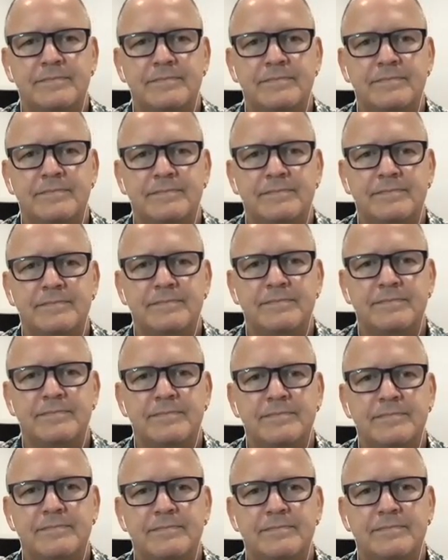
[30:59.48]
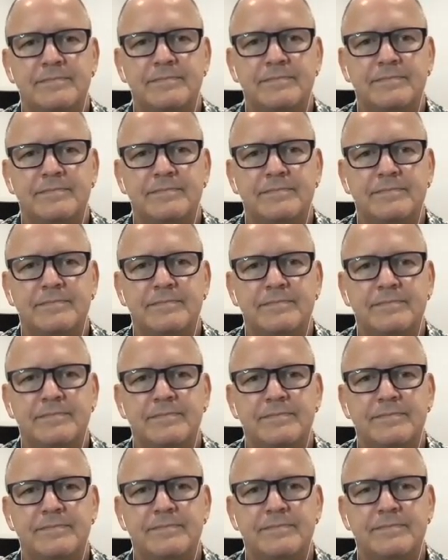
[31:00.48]

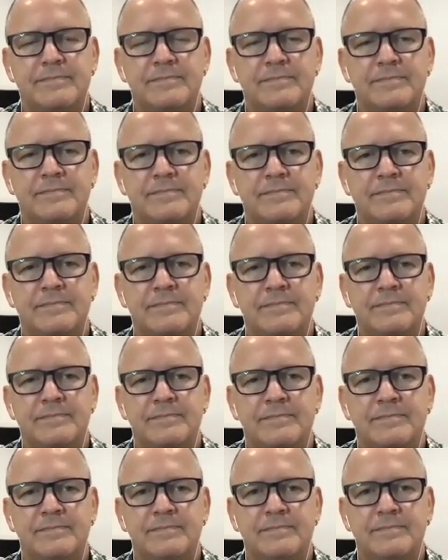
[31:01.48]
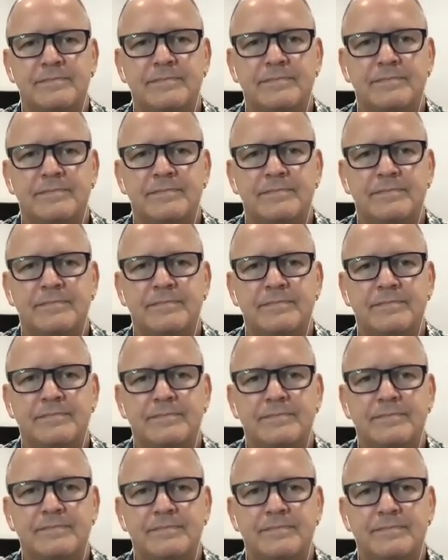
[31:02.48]

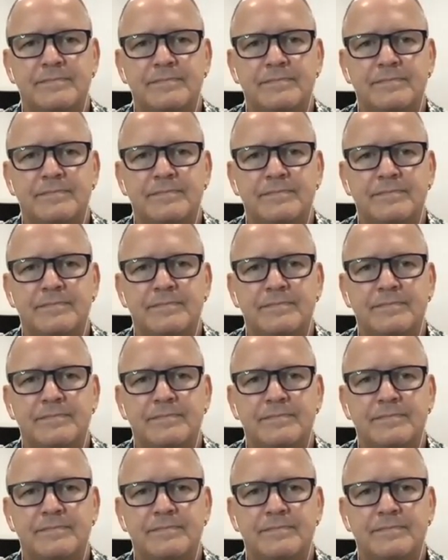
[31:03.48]
This person isn't speaking.